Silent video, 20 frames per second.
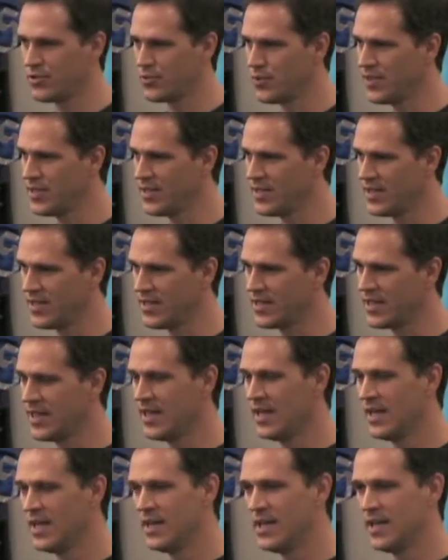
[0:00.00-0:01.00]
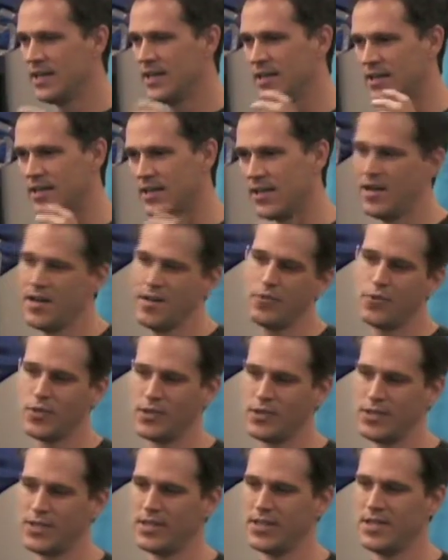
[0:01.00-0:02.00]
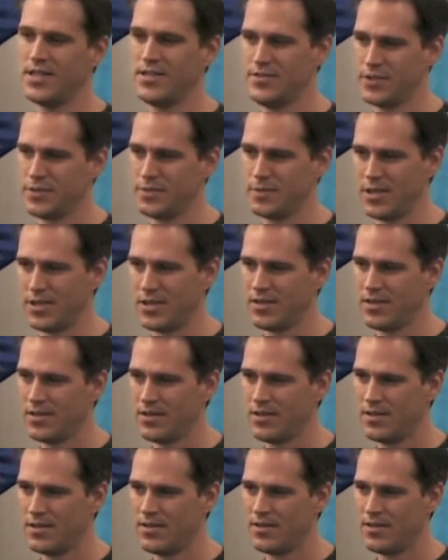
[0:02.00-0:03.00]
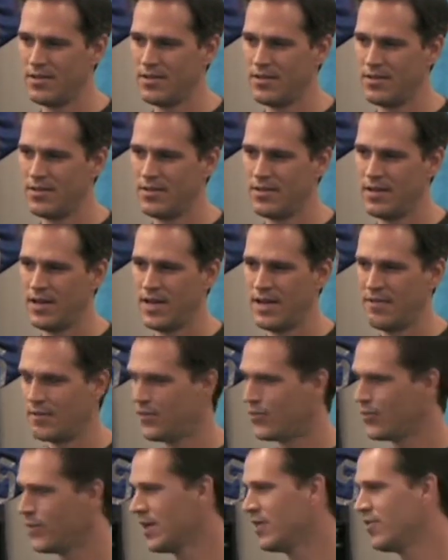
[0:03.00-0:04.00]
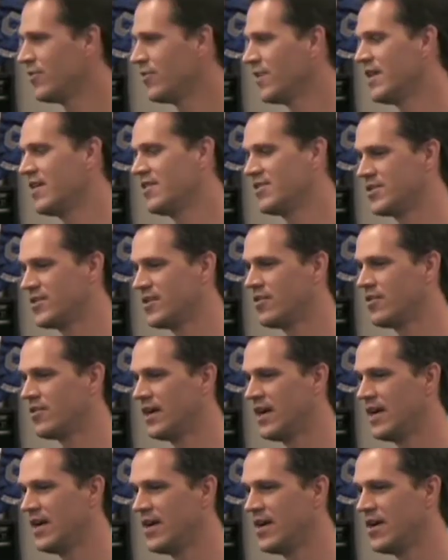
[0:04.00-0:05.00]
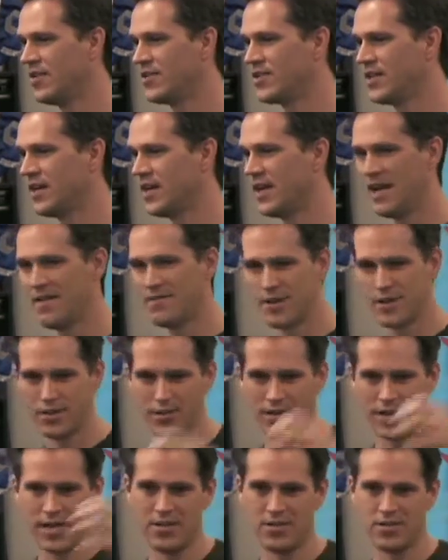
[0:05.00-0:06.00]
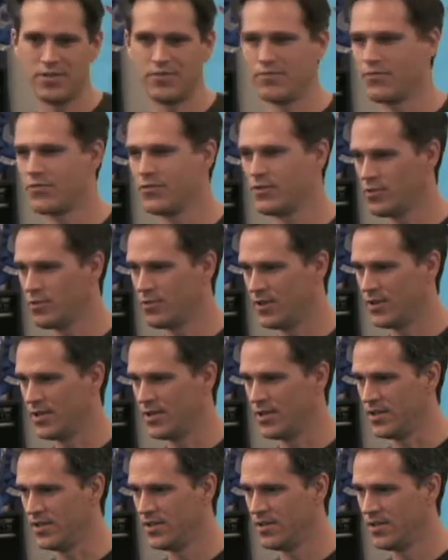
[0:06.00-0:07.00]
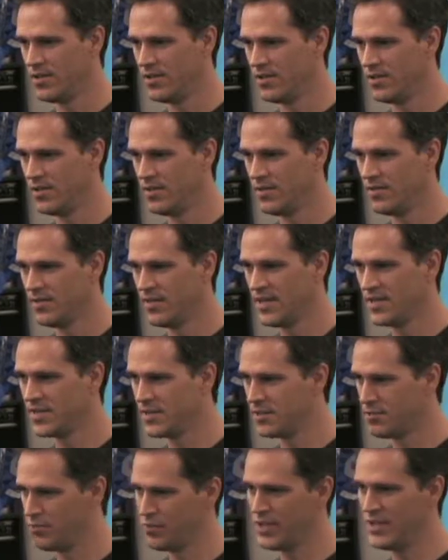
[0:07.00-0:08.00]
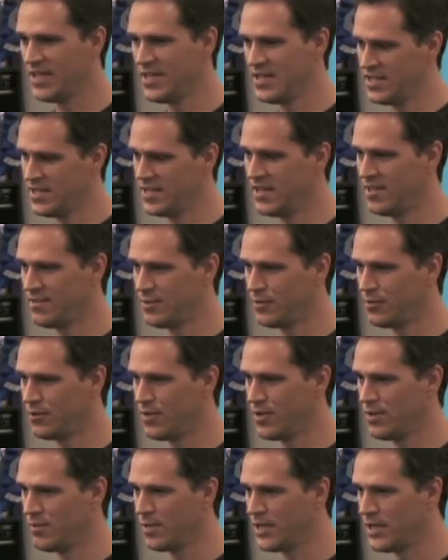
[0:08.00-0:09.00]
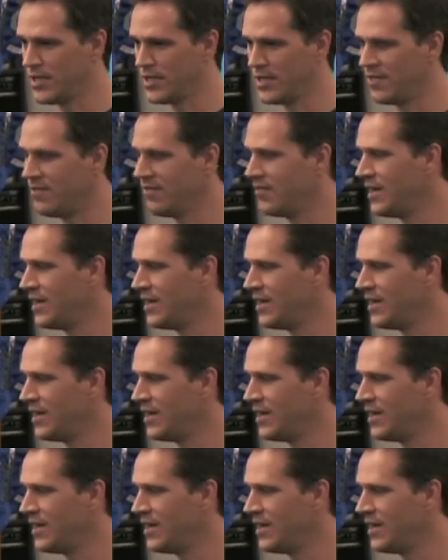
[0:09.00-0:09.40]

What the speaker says: We think, God really loves me. I have a $300,000 house, and I have another house in Florida. That's the blessing of the Lord in my life.